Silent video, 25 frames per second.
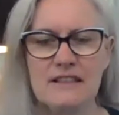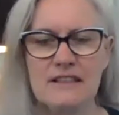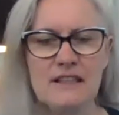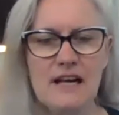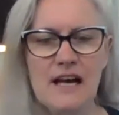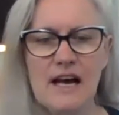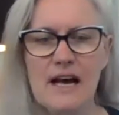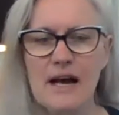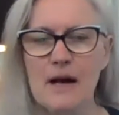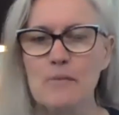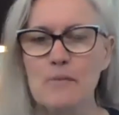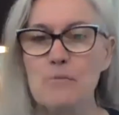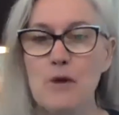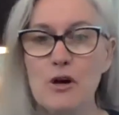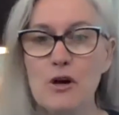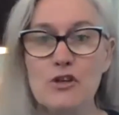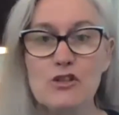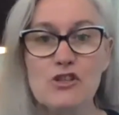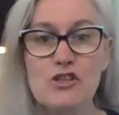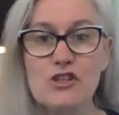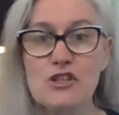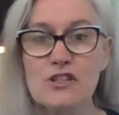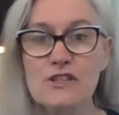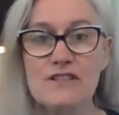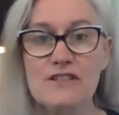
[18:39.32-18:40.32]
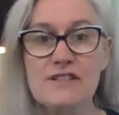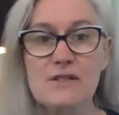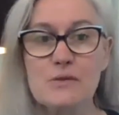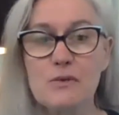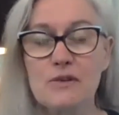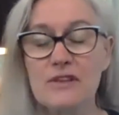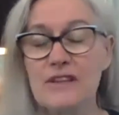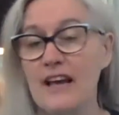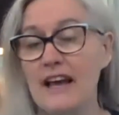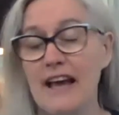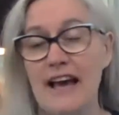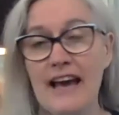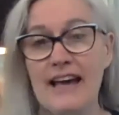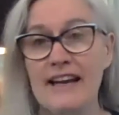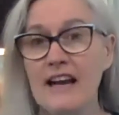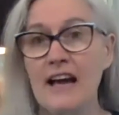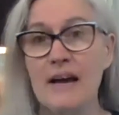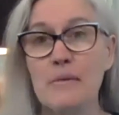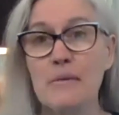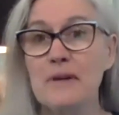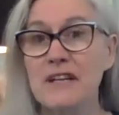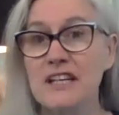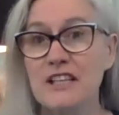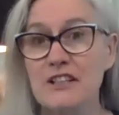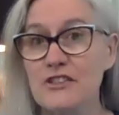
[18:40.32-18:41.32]
emotions were there. And I
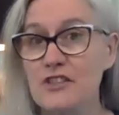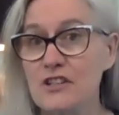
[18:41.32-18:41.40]
went into